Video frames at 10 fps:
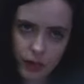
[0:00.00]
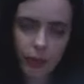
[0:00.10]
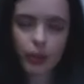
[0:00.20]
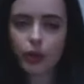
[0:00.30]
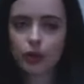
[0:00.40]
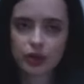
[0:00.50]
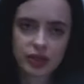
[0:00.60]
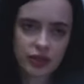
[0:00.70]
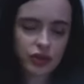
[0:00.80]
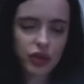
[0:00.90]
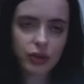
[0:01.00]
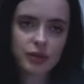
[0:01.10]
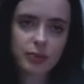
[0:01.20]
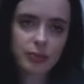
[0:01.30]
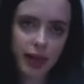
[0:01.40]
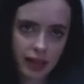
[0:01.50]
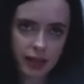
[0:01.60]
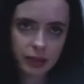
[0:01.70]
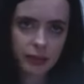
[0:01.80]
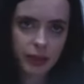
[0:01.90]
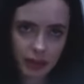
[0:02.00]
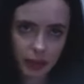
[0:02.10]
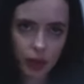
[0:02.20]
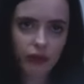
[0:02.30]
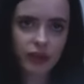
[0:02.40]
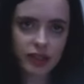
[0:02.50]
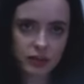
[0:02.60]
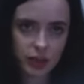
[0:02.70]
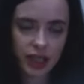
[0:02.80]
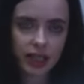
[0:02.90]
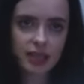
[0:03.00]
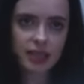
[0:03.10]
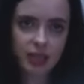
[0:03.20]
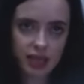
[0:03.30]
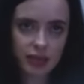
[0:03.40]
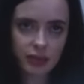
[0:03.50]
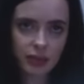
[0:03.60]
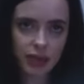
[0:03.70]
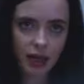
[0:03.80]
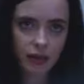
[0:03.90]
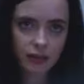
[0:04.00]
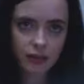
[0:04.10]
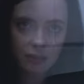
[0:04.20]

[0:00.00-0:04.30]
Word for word: A poodle doesn't show its belly to a pit bull if it doesn't want to get its guts ripped out.